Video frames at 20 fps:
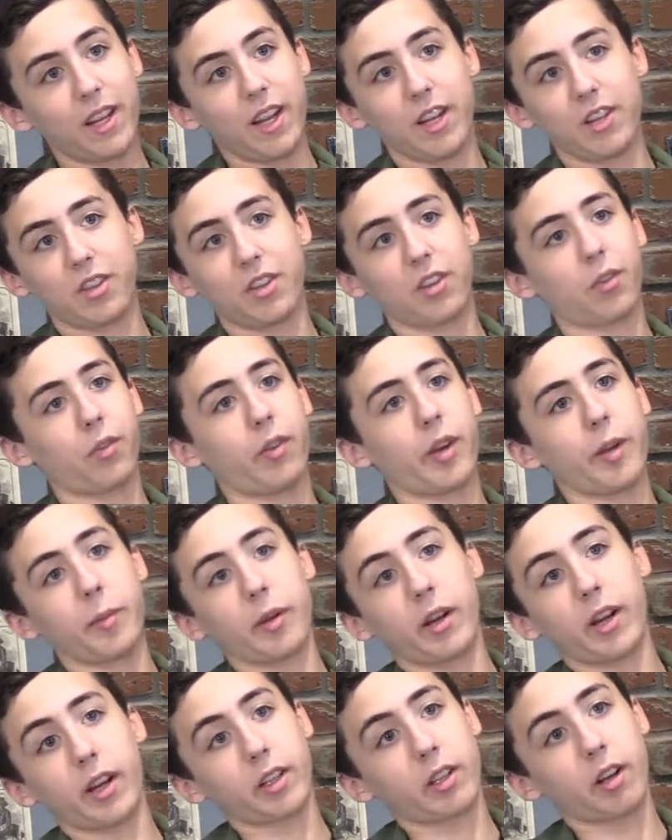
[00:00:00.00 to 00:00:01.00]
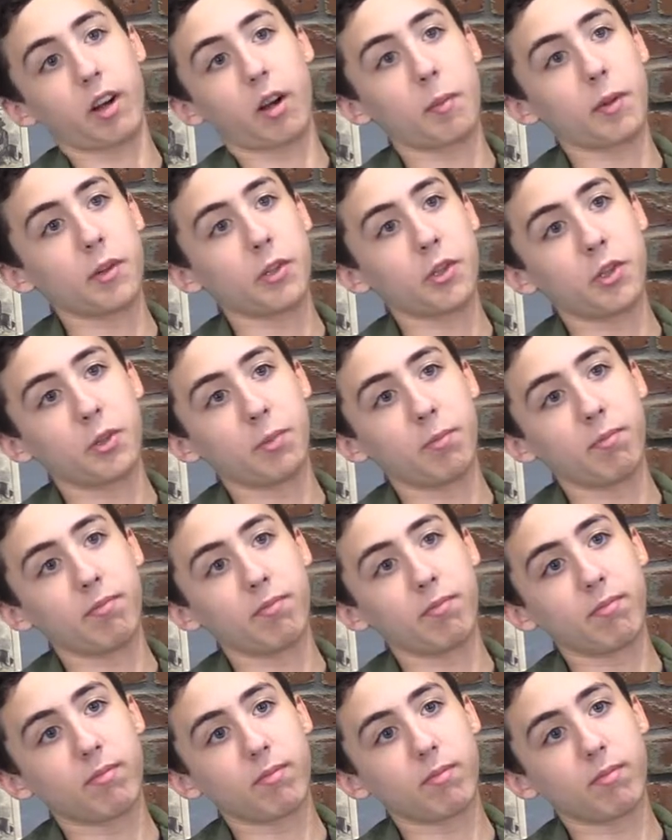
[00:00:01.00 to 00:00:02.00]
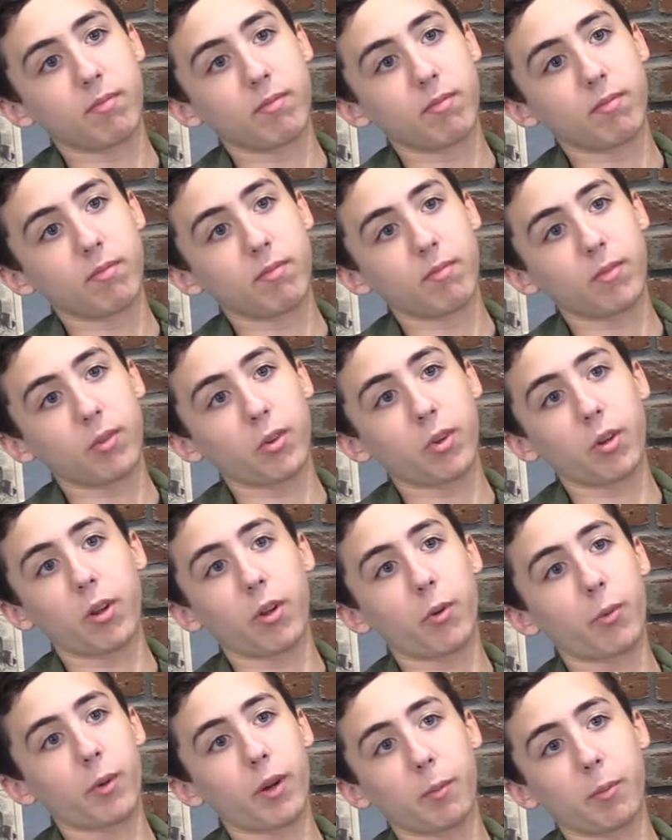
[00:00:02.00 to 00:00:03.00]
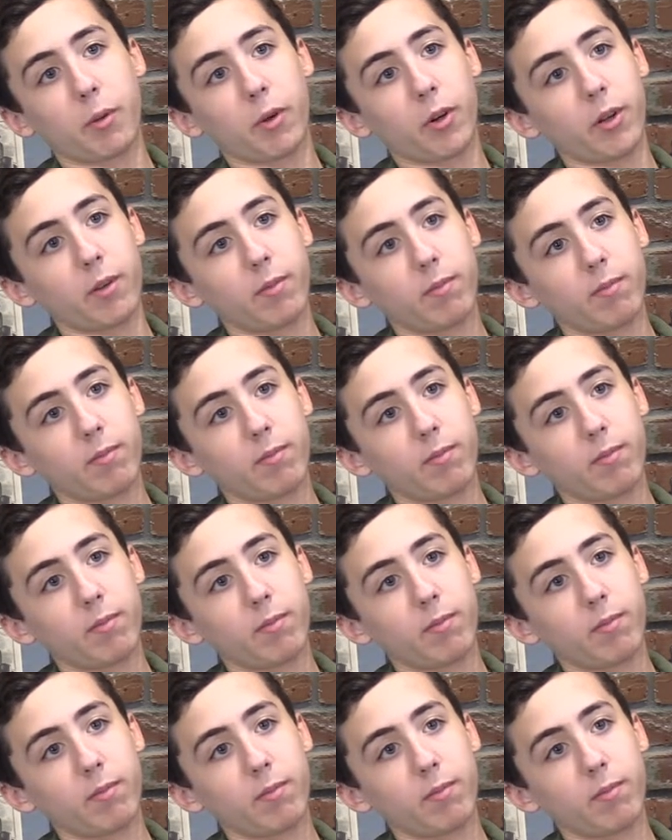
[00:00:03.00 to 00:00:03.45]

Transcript: it's just flaming hot garbage. No way to put